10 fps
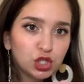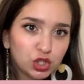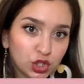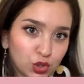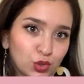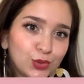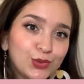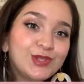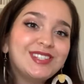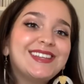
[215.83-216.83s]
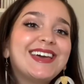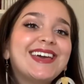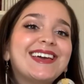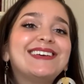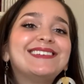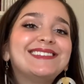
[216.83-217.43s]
Tuesdays.